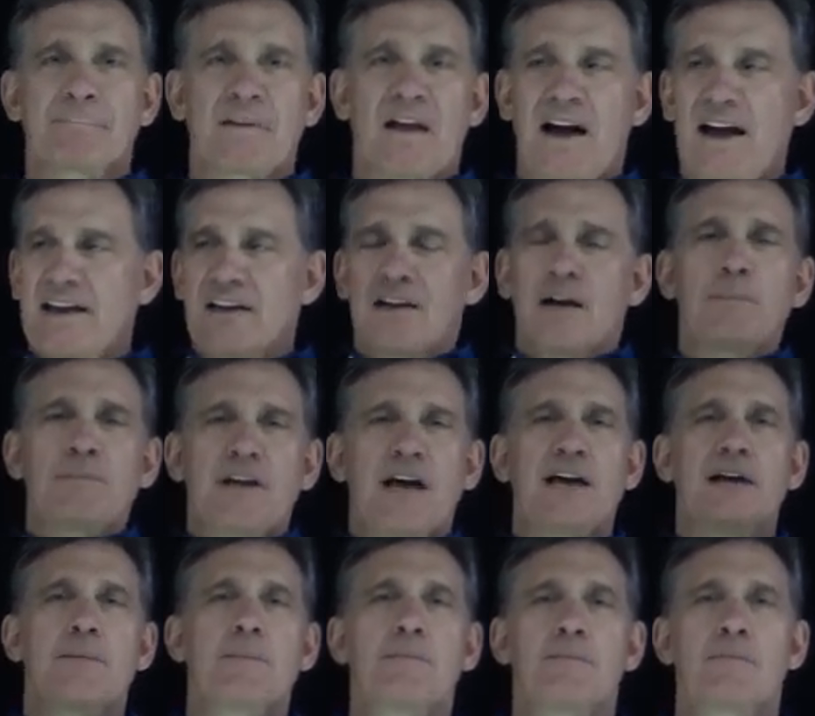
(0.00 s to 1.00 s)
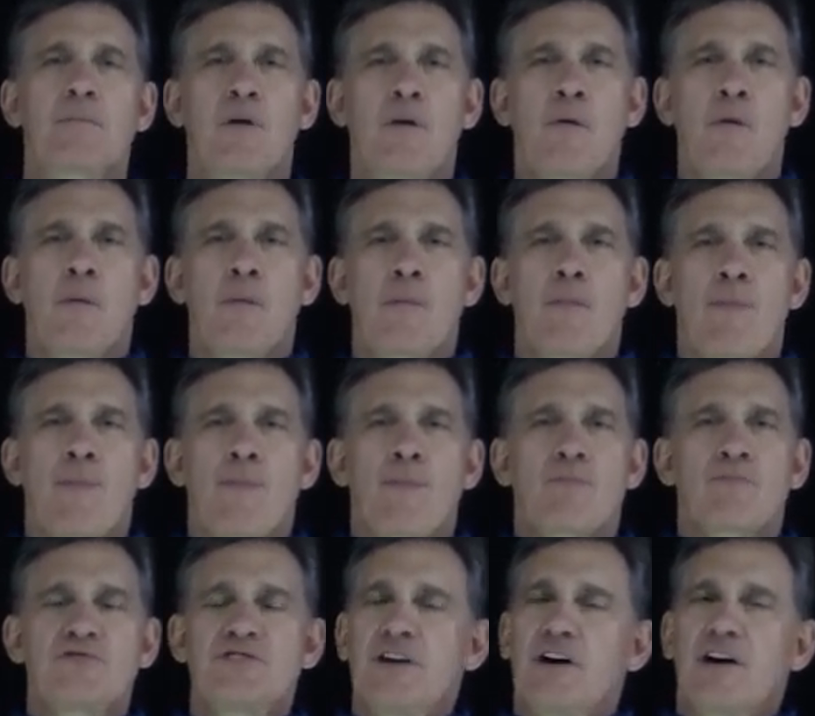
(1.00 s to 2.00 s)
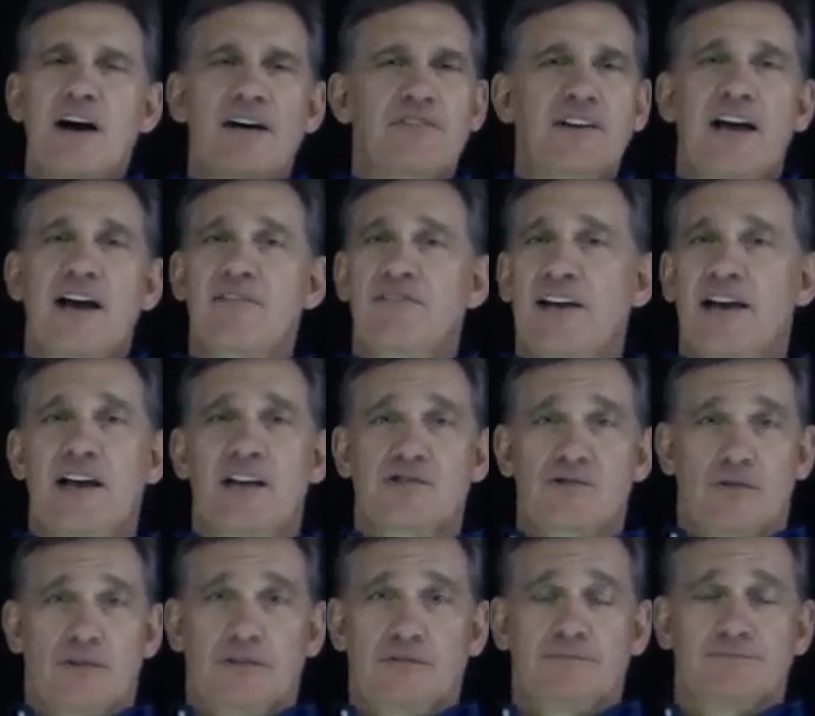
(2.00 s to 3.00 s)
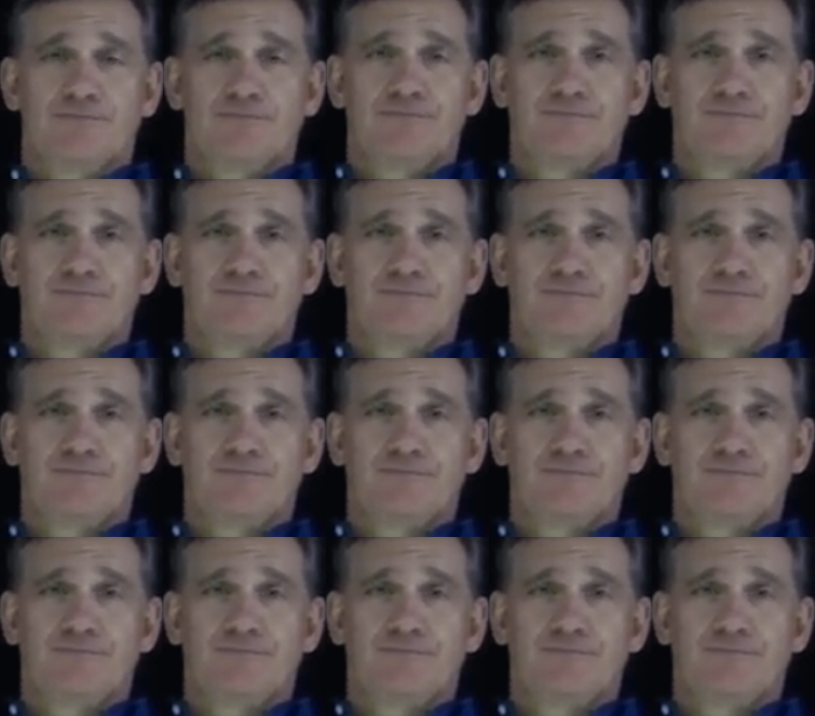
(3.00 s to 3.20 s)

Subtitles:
I can update them, still have to have the hands-on.